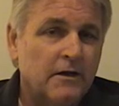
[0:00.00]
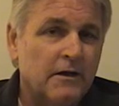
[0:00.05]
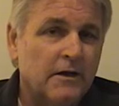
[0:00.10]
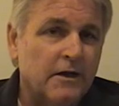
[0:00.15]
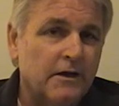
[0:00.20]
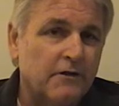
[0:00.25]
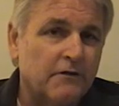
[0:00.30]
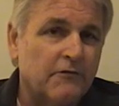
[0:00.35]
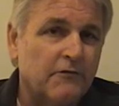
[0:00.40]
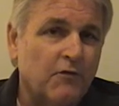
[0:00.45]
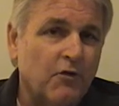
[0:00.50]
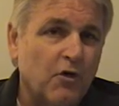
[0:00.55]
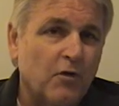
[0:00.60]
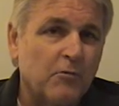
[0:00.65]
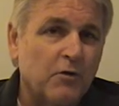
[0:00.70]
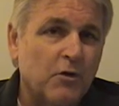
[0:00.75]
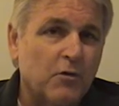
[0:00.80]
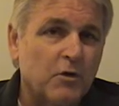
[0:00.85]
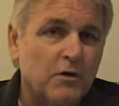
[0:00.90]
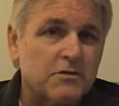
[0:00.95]
and the
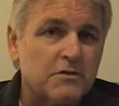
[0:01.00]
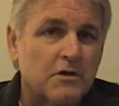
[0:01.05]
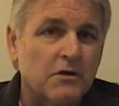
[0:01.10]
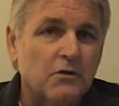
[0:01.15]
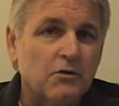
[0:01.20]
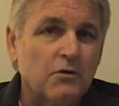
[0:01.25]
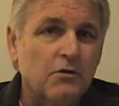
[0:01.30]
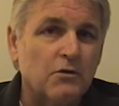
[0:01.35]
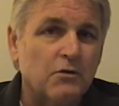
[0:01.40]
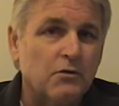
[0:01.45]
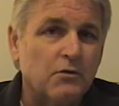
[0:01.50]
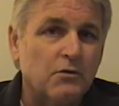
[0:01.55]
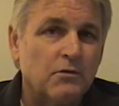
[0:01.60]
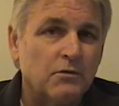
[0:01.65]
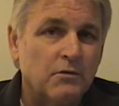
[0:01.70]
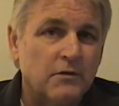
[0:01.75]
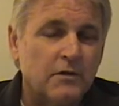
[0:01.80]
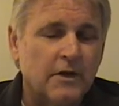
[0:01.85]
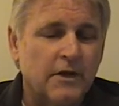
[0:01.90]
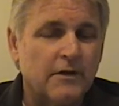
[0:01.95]
former was a Lulu,
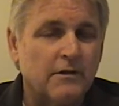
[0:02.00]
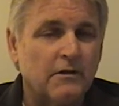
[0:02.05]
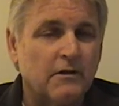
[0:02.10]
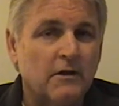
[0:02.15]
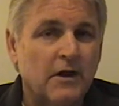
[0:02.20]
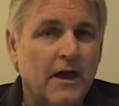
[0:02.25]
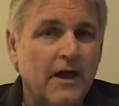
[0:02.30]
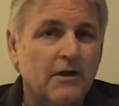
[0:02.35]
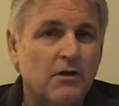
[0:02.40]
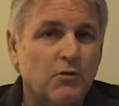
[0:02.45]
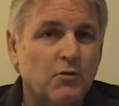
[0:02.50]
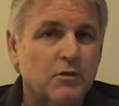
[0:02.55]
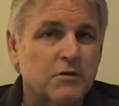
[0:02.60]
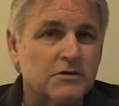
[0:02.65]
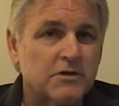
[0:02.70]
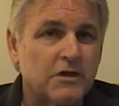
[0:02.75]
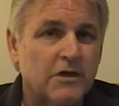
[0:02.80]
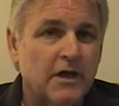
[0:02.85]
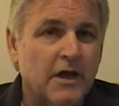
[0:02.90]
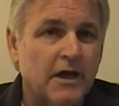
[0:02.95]
and the latter was
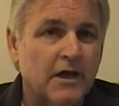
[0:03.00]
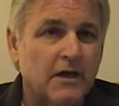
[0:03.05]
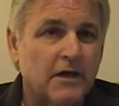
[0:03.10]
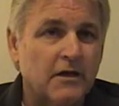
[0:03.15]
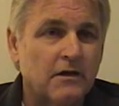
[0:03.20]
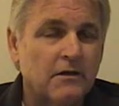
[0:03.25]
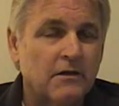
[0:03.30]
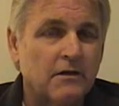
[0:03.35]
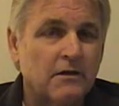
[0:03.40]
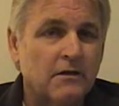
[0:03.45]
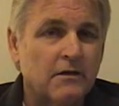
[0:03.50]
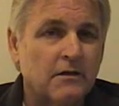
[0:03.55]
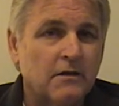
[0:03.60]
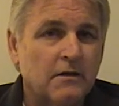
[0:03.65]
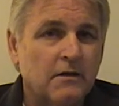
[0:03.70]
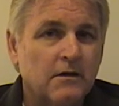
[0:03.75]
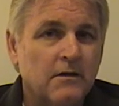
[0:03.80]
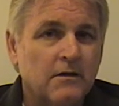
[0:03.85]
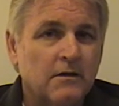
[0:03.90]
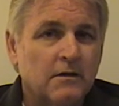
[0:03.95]
a cake.
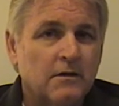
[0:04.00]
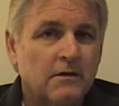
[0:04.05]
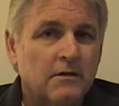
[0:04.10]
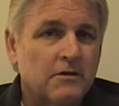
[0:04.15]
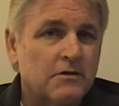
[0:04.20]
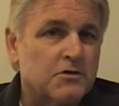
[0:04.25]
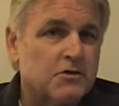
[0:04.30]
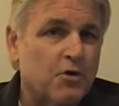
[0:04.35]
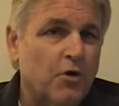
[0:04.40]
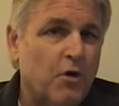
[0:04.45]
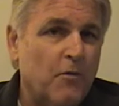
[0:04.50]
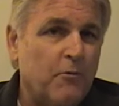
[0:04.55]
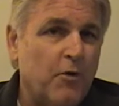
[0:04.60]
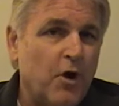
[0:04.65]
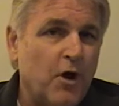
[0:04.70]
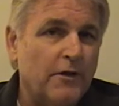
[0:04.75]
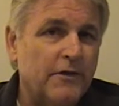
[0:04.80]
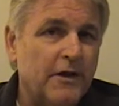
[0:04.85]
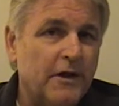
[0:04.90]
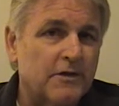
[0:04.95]
So
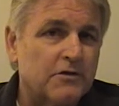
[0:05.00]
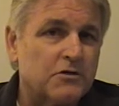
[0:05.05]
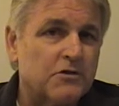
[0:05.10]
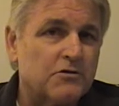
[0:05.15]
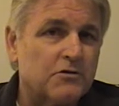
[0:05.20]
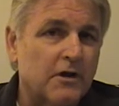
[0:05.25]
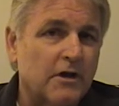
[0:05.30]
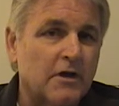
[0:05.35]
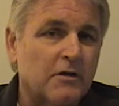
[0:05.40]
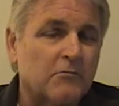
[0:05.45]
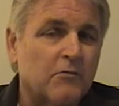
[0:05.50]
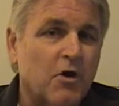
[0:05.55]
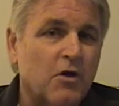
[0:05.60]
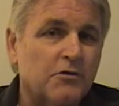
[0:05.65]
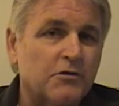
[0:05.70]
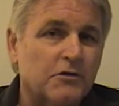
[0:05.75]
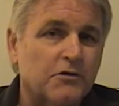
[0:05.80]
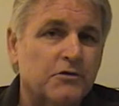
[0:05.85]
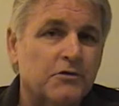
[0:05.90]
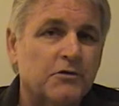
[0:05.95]
upon that stricken
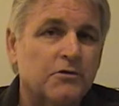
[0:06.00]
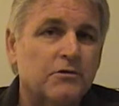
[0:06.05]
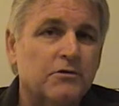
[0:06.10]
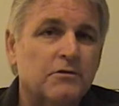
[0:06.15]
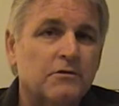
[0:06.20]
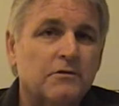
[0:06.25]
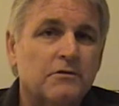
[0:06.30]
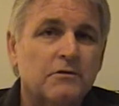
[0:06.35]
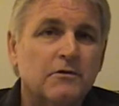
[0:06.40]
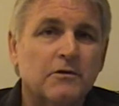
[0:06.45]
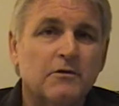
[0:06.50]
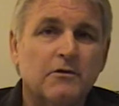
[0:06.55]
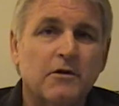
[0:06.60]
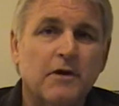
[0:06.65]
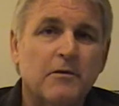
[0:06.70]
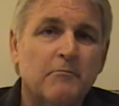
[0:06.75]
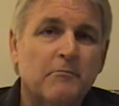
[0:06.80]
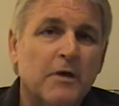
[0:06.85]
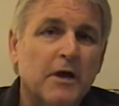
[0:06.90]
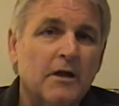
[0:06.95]
multitude
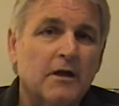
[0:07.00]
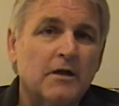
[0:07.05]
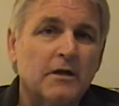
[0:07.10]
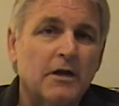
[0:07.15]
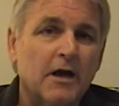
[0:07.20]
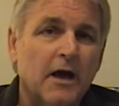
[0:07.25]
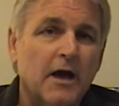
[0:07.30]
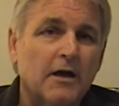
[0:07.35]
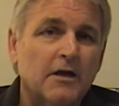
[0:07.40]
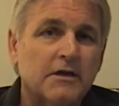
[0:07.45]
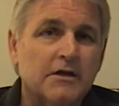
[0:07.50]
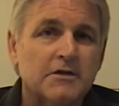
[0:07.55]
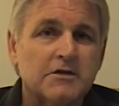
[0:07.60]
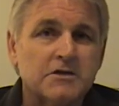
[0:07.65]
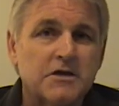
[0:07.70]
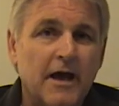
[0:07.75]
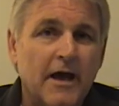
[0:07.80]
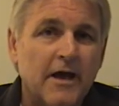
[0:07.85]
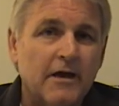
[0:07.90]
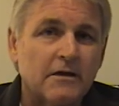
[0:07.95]
grim melancholy
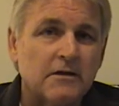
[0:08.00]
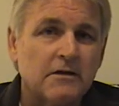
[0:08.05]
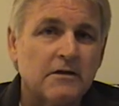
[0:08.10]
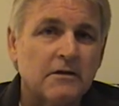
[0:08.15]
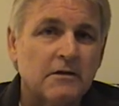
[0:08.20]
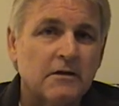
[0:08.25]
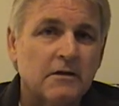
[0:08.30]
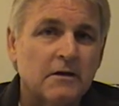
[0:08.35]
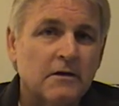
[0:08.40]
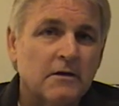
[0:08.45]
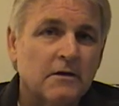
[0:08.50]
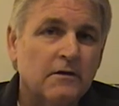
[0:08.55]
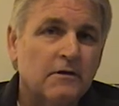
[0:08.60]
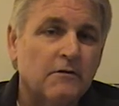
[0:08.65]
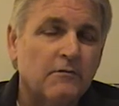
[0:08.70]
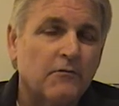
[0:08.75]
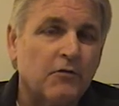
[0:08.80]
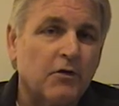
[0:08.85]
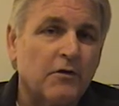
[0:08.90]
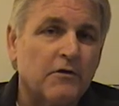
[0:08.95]
sat,
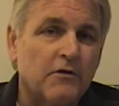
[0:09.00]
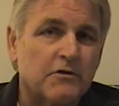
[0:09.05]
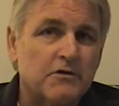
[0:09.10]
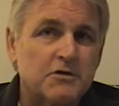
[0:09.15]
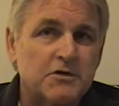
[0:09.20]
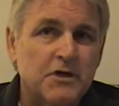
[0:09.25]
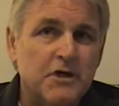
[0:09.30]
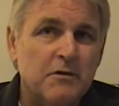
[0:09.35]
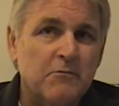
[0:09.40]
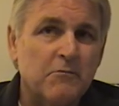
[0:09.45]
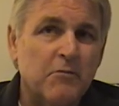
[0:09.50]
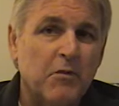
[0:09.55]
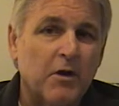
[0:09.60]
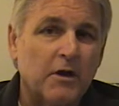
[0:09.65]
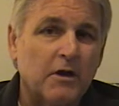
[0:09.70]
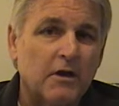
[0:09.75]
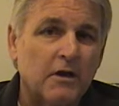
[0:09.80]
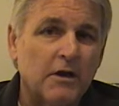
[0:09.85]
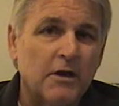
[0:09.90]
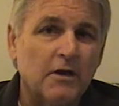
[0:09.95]
for there seemed
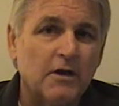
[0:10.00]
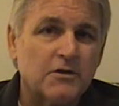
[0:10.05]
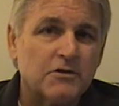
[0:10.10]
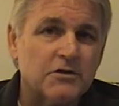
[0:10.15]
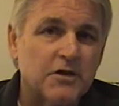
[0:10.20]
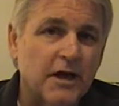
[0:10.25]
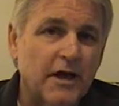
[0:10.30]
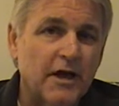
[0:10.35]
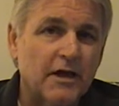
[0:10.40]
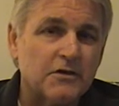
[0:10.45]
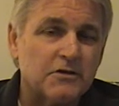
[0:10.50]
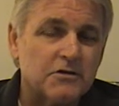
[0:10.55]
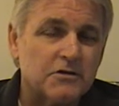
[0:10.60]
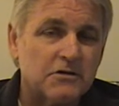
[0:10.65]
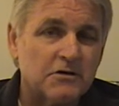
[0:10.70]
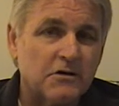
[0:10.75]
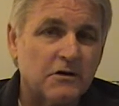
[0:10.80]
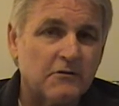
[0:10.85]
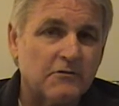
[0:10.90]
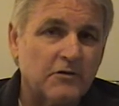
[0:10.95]
but little
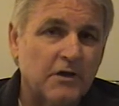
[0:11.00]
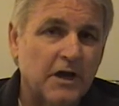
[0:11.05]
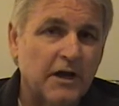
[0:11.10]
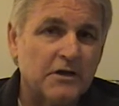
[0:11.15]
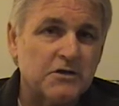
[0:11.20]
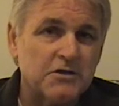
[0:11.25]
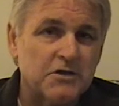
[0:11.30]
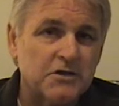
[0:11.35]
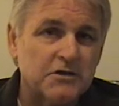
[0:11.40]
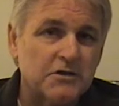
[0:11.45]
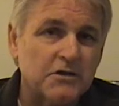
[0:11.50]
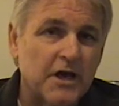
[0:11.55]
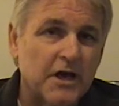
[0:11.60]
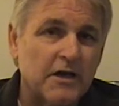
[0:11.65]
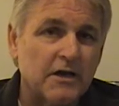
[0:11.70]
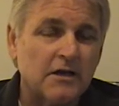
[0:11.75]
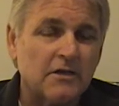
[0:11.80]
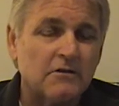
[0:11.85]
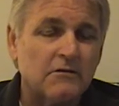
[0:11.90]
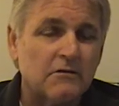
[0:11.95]
chance of Casey's
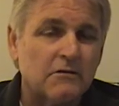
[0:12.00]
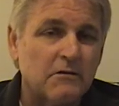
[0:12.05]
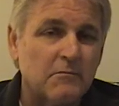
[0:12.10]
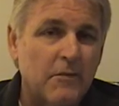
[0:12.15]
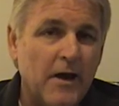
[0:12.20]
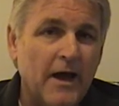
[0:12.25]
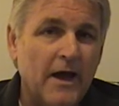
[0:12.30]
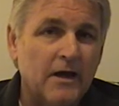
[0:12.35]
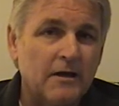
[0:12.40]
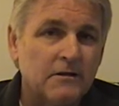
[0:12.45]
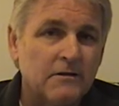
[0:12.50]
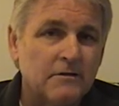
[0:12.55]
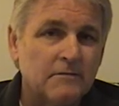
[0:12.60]
getting to the bat.